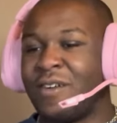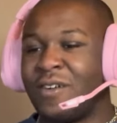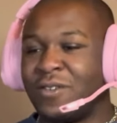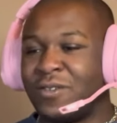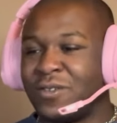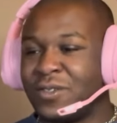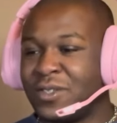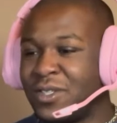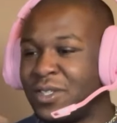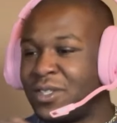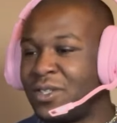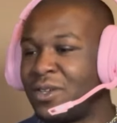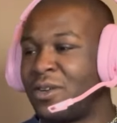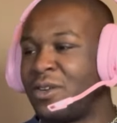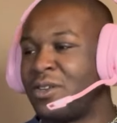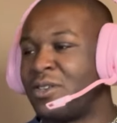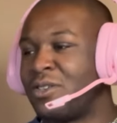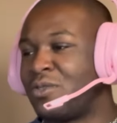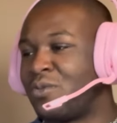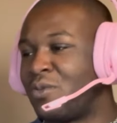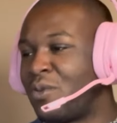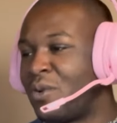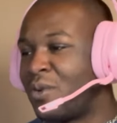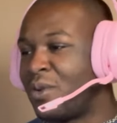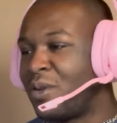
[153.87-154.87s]
all the
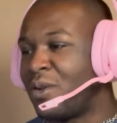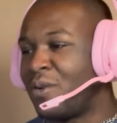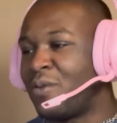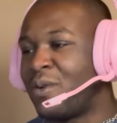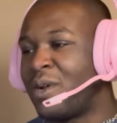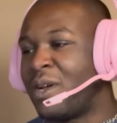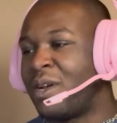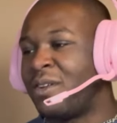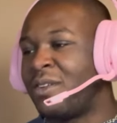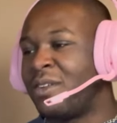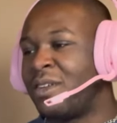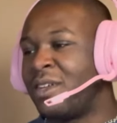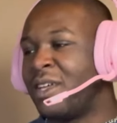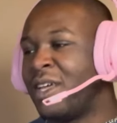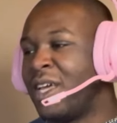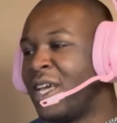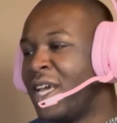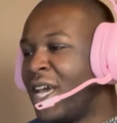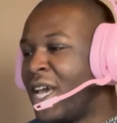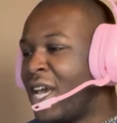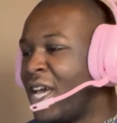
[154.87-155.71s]
stars swarming around it